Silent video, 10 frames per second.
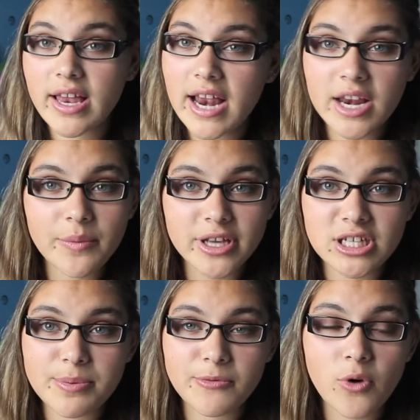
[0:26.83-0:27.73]
in any way,
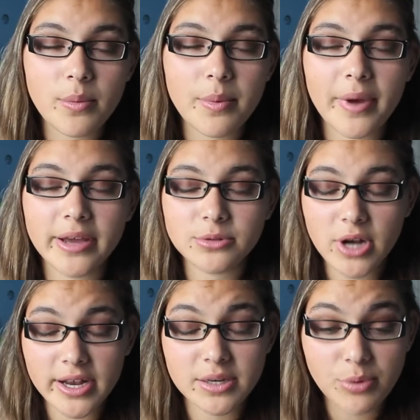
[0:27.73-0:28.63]
shape, or form am I
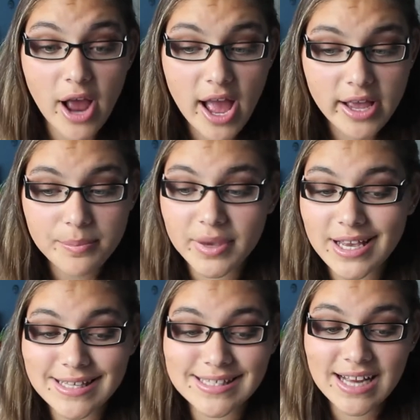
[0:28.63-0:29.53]
trying to brag,
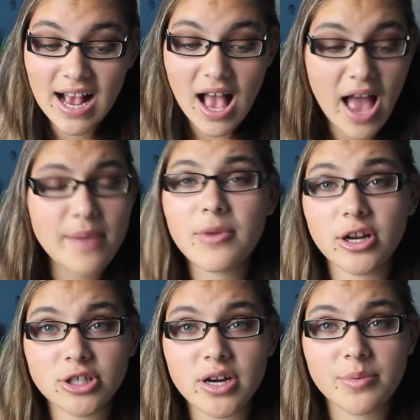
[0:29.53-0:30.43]
because I'm not
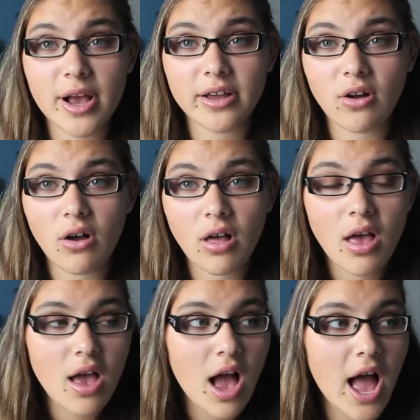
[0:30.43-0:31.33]
trying to brag at all.
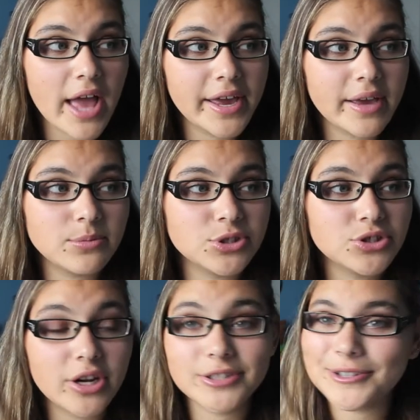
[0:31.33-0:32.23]
I am just
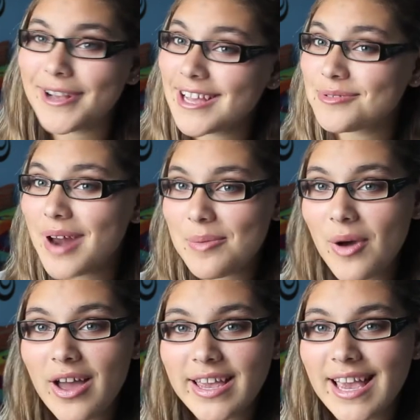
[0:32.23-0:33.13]
trying to show you guys what I
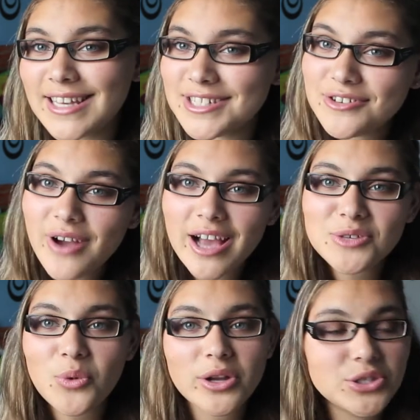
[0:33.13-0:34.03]
bought in case you guys
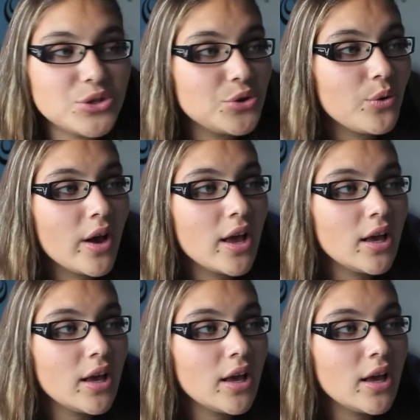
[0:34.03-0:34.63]
want to